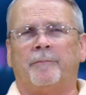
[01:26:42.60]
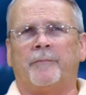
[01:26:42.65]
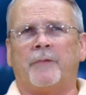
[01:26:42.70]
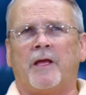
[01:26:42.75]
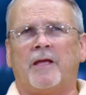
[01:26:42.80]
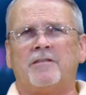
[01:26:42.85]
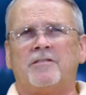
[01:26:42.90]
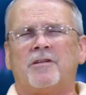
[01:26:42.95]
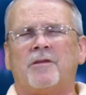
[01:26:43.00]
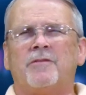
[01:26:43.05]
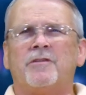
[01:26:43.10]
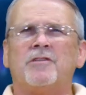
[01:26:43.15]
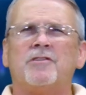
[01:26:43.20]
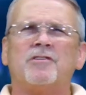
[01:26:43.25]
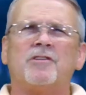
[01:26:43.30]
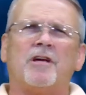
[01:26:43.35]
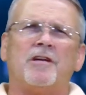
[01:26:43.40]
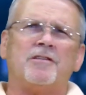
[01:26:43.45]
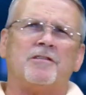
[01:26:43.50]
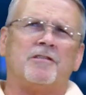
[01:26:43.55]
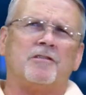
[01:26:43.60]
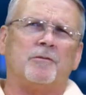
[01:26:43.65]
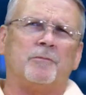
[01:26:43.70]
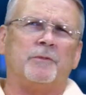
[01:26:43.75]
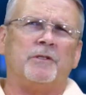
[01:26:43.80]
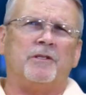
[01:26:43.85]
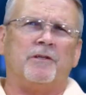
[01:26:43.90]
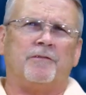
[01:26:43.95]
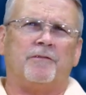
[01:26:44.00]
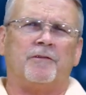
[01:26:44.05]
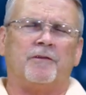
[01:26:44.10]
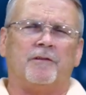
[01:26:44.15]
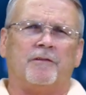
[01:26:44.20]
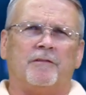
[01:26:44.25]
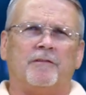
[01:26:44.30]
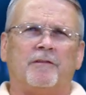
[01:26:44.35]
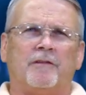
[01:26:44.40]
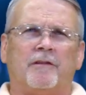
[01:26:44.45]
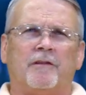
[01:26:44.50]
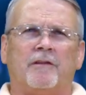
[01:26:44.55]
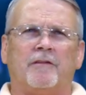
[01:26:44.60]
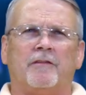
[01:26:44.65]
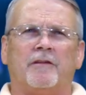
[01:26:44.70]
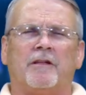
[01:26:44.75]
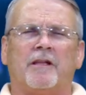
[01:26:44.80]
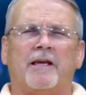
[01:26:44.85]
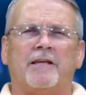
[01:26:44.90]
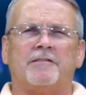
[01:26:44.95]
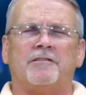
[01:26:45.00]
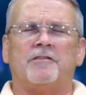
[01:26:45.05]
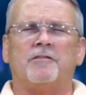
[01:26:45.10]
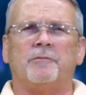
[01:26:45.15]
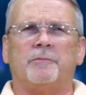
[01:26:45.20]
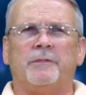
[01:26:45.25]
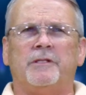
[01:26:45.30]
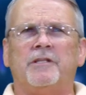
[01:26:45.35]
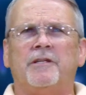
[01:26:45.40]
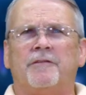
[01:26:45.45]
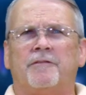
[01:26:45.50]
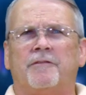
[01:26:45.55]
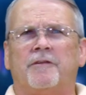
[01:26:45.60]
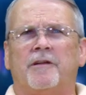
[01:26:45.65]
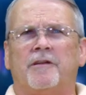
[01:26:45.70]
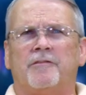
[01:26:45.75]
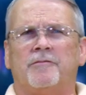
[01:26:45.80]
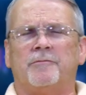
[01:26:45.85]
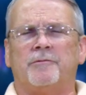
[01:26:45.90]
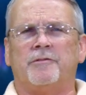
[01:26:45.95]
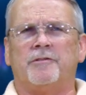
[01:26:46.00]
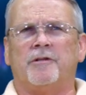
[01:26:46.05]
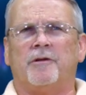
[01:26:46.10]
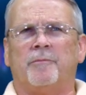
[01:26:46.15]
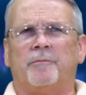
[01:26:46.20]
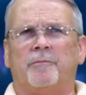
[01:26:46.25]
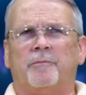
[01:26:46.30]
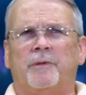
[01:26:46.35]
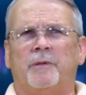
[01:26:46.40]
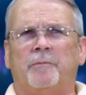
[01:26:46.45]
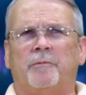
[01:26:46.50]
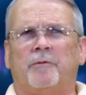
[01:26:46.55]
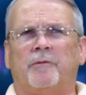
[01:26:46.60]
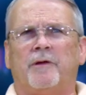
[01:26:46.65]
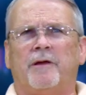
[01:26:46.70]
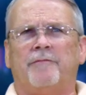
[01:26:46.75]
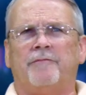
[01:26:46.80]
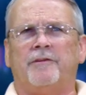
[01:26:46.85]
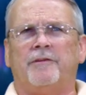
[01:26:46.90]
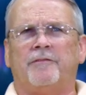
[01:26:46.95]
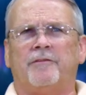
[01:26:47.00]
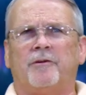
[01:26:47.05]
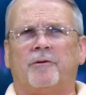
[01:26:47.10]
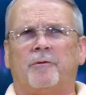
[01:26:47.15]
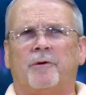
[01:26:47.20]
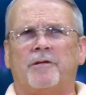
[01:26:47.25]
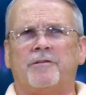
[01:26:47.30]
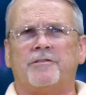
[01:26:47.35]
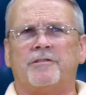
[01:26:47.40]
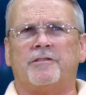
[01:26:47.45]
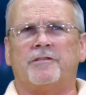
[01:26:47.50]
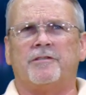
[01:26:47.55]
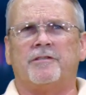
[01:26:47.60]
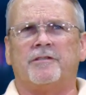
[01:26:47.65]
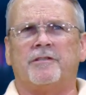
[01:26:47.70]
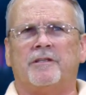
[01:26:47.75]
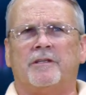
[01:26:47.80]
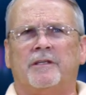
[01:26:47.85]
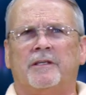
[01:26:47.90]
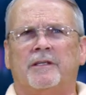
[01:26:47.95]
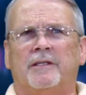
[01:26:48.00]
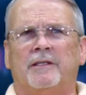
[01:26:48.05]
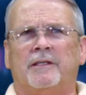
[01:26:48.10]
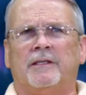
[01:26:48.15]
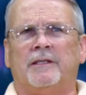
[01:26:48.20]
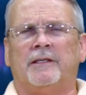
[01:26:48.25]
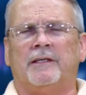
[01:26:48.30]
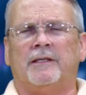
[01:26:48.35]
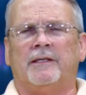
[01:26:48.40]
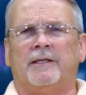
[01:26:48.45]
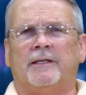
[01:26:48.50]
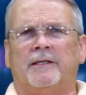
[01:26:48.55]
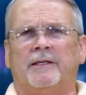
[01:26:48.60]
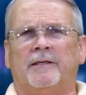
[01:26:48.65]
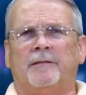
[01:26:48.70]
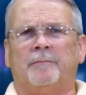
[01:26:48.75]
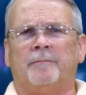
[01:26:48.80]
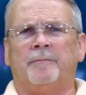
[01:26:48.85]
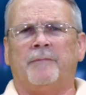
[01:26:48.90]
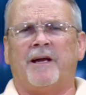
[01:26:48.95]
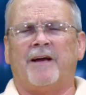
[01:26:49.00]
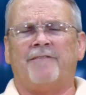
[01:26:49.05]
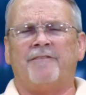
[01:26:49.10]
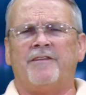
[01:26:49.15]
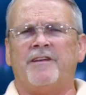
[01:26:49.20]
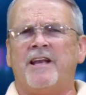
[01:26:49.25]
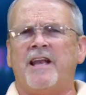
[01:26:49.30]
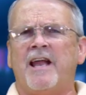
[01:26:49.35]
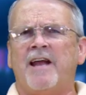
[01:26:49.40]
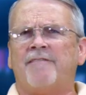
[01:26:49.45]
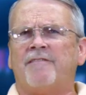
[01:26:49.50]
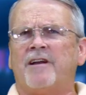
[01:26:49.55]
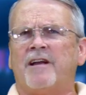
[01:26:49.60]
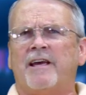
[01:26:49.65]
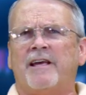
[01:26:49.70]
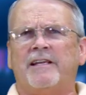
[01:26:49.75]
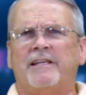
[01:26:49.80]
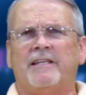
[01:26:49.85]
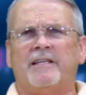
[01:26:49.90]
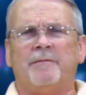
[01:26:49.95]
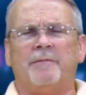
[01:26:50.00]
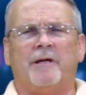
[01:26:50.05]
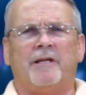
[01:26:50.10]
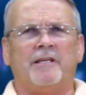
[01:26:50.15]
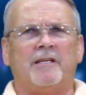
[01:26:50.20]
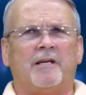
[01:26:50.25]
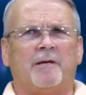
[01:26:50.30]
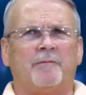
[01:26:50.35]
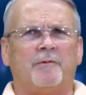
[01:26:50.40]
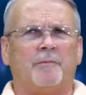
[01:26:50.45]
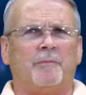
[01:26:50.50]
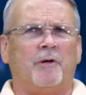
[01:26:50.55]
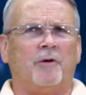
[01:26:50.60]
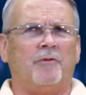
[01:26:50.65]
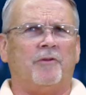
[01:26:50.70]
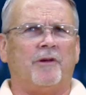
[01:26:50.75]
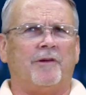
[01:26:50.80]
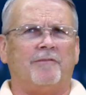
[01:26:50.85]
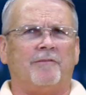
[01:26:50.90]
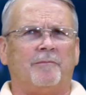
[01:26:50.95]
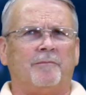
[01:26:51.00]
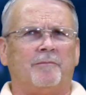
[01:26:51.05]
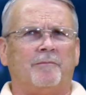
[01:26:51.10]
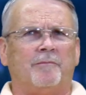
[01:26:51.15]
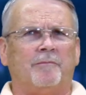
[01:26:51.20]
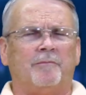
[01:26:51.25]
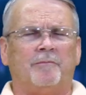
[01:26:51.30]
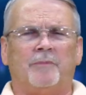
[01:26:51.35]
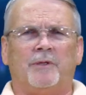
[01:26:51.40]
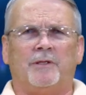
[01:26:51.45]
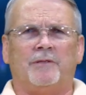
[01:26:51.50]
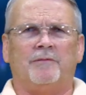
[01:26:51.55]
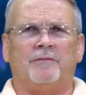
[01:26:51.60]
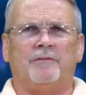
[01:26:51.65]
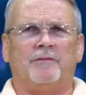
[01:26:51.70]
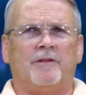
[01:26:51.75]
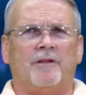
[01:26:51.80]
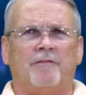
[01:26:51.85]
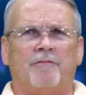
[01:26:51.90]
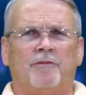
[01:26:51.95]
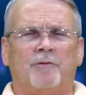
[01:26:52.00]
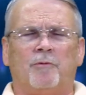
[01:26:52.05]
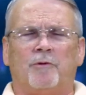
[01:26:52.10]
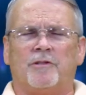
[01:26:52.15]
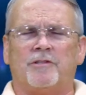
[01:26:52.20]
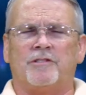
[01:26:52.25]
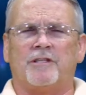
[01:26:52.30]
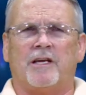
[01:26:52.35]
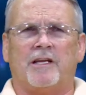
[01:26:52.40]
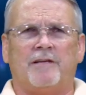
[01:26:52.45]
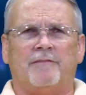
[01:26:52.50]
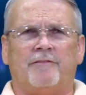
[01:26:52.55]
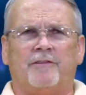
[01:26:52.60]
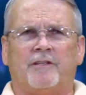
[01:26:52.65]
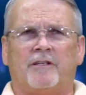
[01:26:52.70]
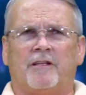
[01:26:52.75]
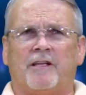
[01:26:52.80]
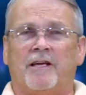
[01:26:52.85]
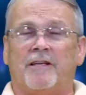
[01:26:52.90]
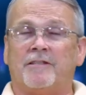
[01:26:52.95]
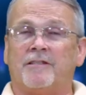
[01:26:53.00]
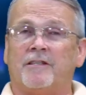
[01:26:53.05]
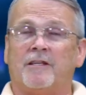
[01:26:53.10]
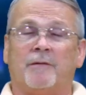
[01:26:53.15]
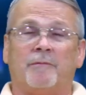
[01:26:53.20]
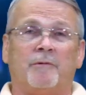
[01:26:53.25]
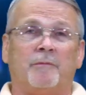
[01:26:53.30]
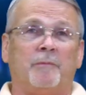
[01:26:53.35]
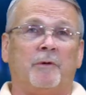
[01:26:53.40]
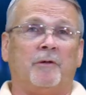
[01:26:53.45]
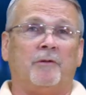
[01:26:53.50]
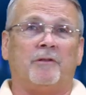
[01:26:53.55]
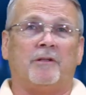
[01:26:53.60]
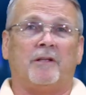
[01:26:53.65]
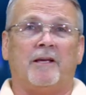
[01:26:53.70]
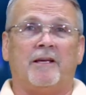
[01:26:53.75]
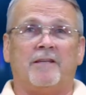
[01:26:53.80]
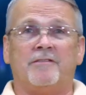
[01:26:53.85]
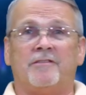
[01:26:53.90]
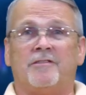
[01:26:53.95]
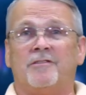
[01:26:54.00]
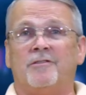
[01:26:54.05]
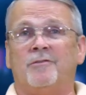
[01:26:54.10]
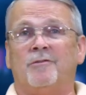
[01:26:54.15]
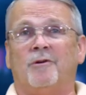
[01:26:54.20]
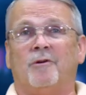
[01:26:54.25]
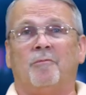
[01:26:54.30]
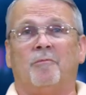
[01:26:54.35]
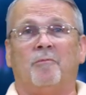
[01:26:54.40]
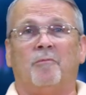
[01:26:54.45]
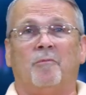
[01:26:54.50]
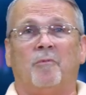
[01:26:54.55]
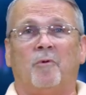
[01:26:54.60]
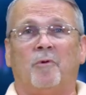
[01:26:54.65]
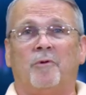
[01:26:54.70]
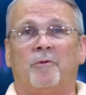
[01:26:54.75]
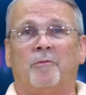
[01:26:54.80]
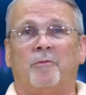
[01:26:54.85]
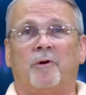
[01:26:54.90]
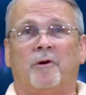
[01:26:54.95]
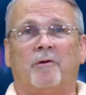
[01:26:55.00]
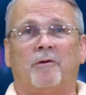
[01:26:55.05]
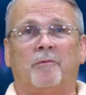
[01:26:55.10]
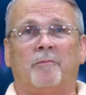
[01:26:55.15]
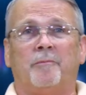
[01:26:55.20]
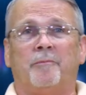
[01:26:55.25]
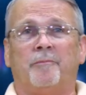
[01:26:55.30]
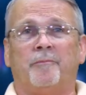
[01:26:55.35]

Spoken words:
And so the discussions will be different. The classes will be different as a result. People will have different questions. I've never had anybody come to both of them, but if you want to sign up for the class and come to both classes, you are more than welcome.